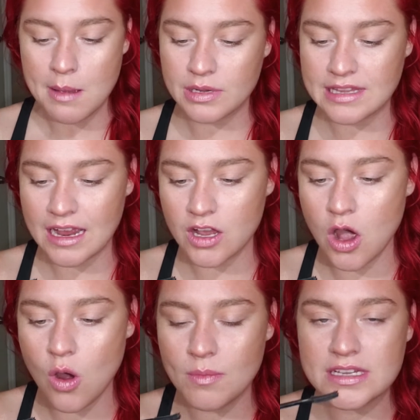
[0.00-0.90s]
But that
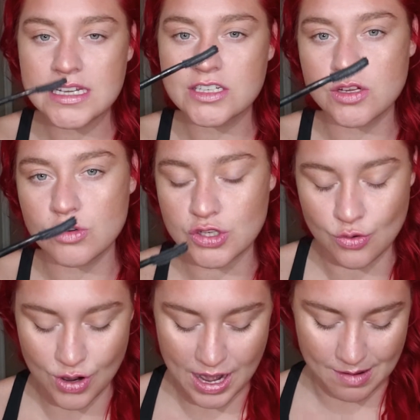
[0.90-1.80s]
comb is like so
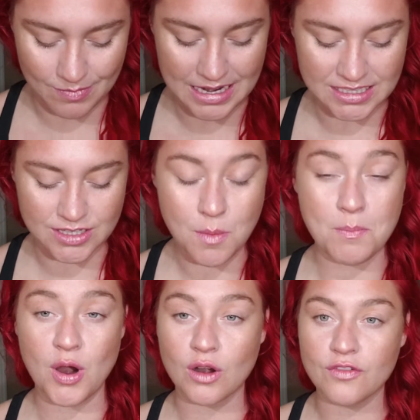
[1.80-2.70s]
short and makes the
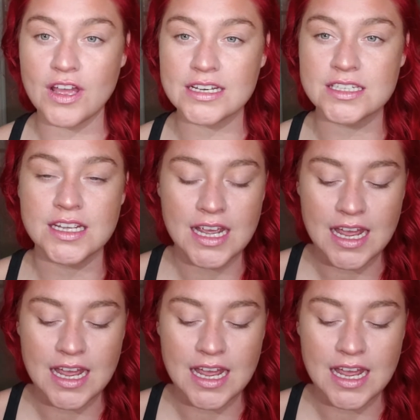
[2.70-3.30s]
perfect